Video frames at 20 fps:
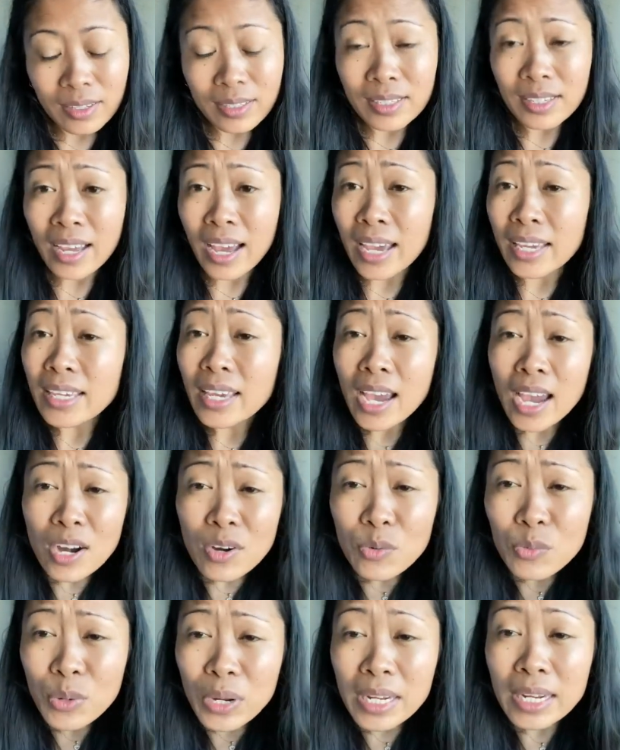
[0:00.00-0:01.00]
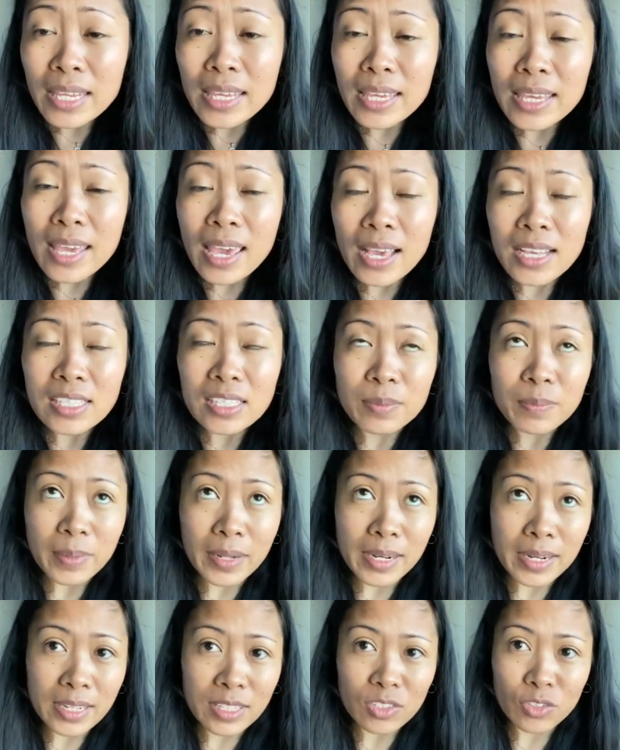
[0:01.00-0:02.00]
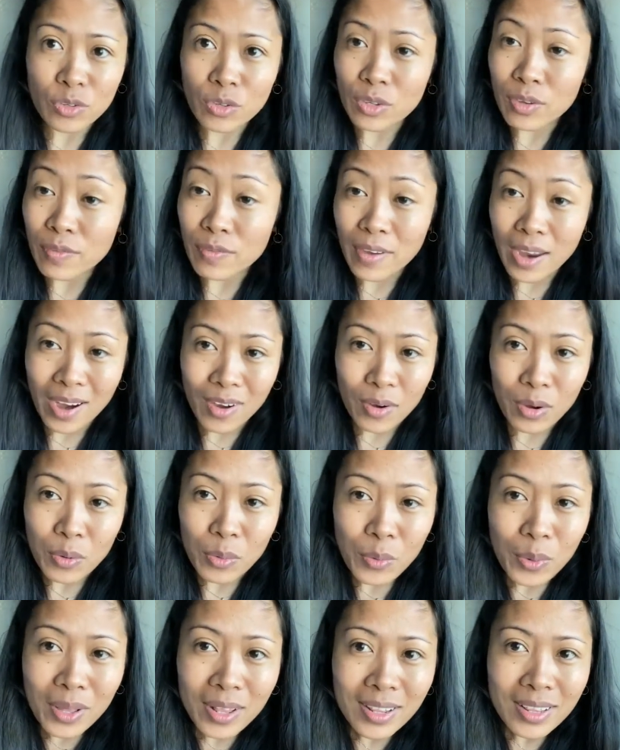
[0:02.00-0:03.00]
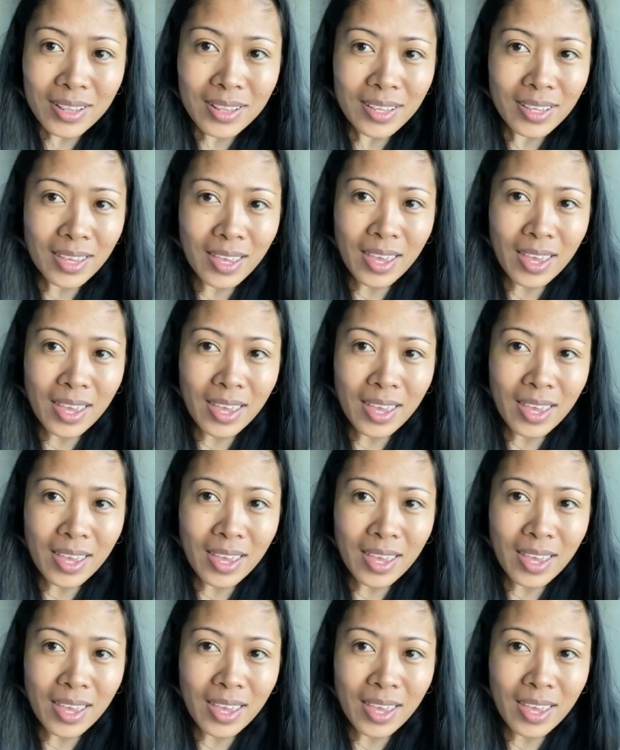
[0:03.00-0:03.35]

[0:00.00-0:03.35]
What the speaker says: I can't really explain it to you very well,